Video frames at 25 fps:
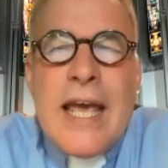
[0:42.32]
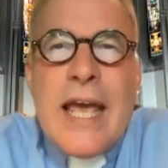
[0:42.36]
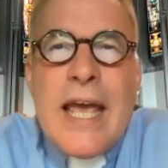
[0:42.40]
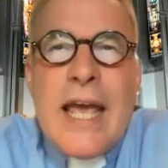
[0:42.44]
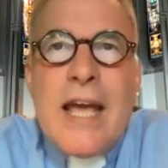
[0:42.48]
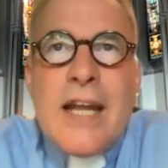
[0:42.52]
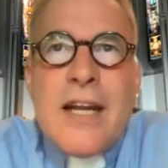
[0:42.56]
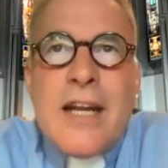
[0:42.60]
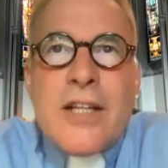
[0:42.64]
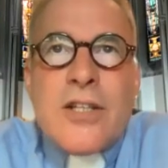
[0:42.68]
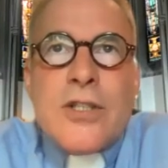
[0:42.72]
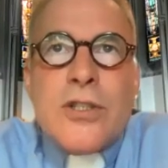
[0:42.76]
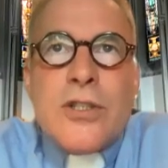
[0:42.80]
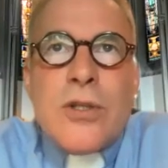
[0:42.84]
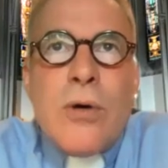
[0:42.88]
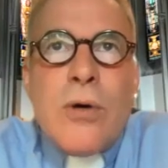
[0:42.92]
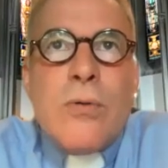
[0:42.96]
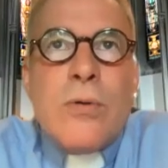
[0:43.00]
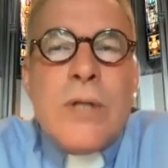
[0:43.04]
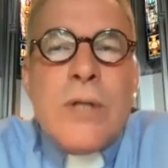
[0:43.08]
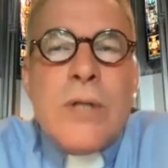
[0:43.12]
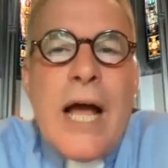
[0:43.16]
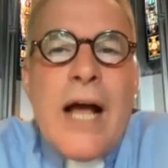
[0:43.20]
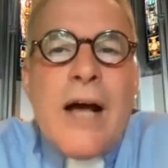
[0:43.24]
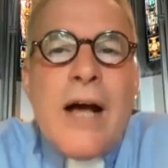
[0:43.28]
And it's so
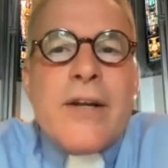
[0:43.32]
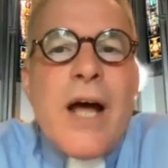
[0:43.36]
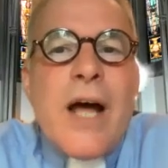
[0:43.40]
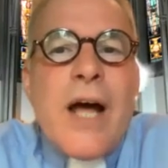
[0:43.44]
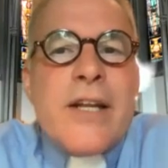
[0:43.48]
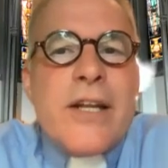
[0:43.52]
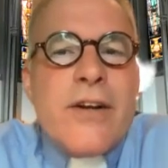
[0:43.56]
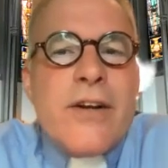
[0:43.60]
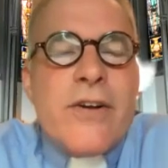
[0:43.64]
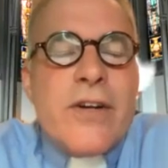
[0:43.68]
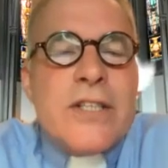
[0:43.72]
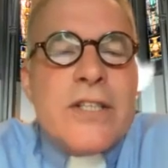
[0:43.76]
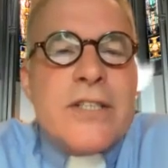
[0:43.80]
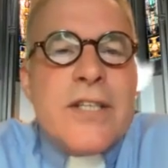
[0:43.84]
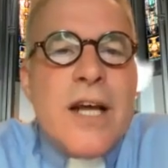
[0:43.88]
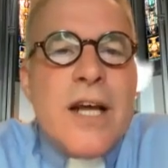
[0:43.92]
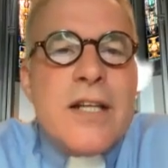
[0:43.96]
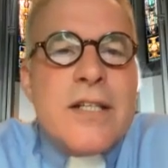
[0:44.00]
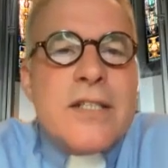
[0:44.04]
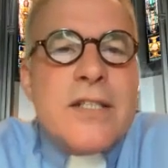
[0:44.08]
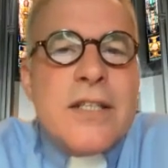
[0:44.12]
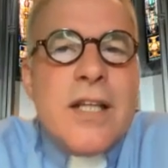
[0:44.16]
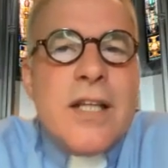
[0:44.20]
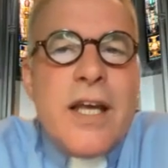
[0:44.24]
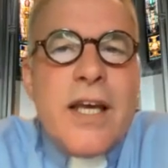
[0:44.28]
loud out here, it
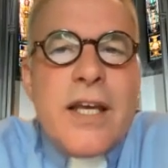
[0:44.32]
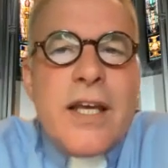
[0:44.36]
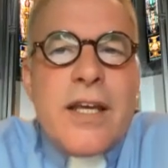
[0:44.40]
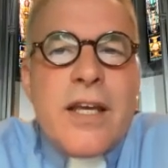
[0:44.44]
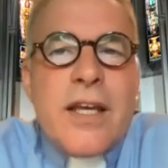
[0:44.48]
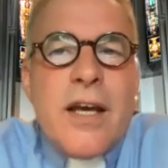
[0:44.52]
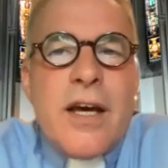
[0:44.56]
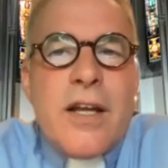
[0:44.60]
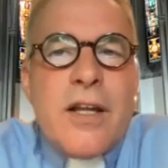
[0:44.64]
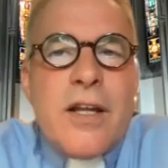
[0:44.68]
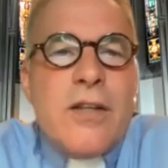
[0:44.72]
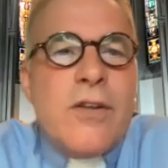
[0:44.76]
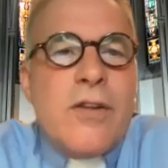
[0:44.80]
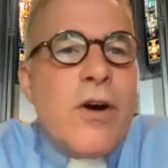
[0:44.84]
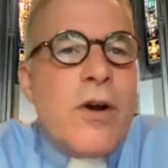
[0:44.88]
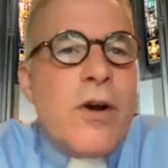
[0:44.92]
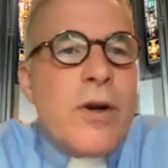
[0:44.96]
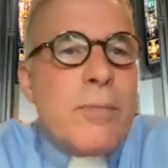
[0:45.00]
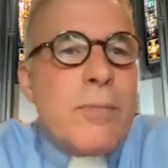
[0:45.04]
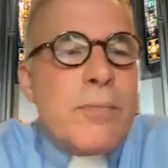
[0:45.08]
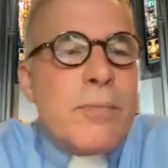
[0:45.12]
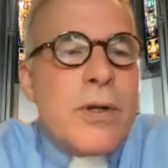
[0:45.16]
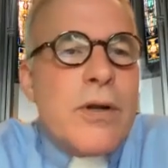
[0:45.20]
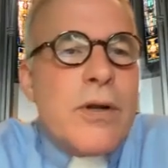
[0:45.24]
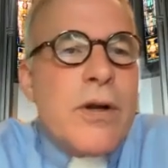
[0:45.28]
sounds like
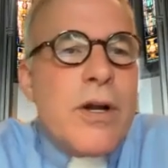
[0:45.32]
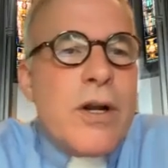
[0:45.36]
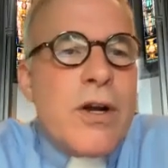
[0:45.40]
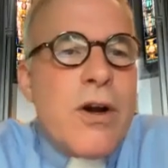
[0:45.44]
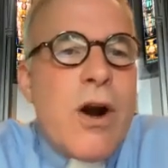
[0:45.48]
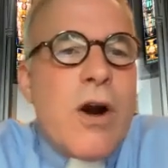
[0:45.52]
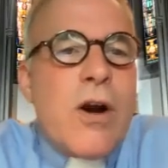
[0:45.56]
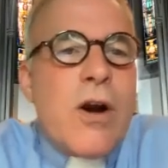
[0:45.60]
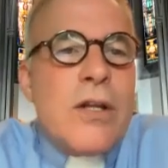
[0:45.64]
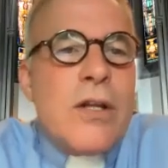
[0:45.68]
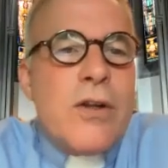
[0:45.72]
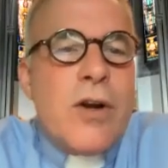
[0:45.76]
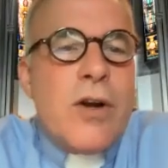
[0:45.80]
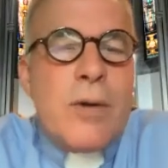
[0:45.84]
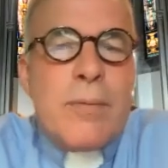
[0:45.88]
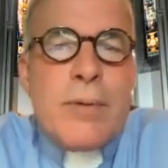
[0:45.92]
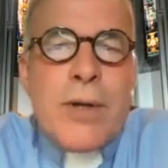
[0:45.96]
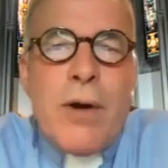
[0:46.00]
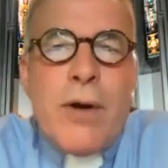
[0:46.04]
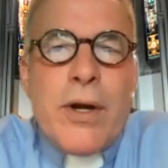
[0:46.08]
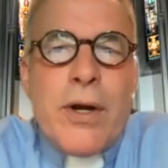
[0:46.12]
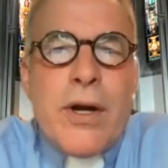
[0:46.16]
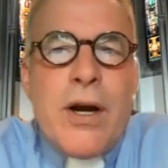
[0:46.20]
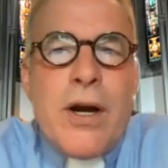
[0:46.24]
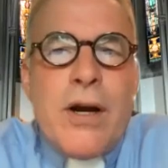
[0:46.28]
a car alarm
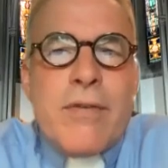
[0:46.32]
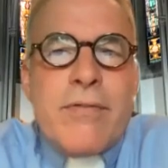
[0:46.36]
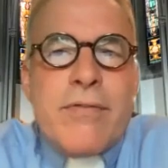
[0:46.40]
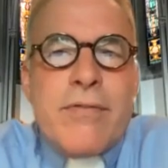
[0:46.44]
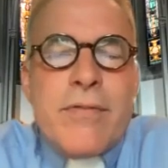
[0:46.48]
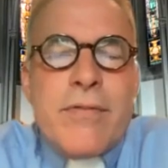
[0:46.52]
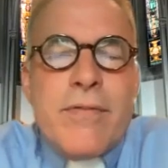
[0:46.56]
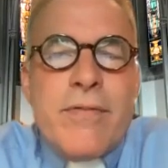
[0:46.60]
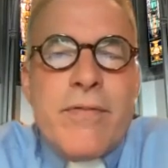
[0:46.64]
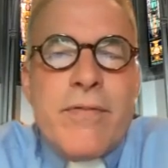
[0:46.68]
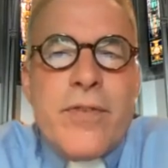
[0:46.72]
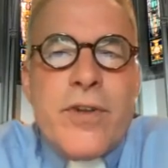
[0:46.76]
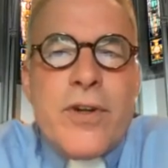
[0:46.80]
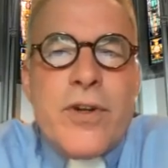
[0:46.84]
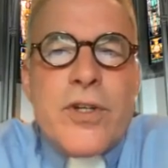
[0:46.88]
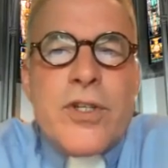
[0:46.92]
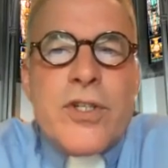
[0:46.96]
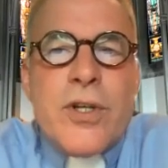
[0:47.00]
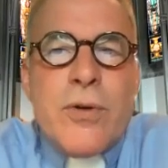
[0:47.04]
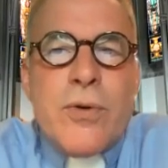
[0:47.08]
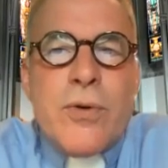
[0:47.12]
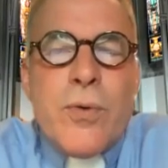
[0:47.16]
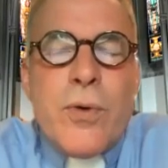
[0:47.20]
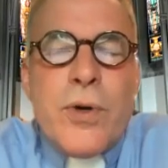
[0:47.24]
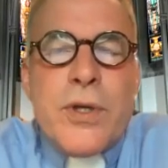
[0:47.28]
going off. They're
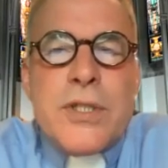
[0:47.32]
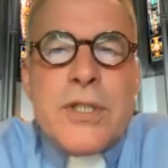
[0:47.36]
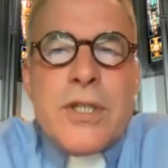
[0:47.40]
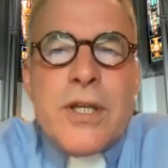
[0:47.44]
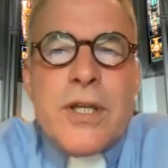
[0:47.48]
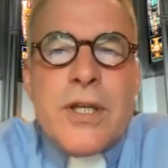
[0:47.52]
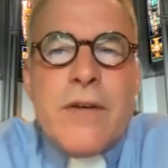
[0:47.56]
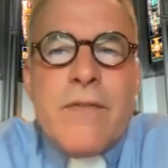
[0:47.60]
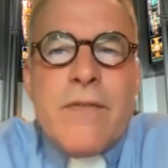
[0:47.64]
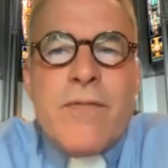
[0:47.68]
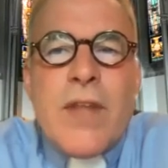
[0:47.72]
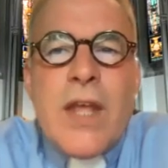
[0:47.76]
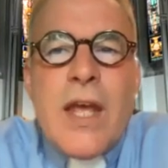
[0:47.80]
so noisy.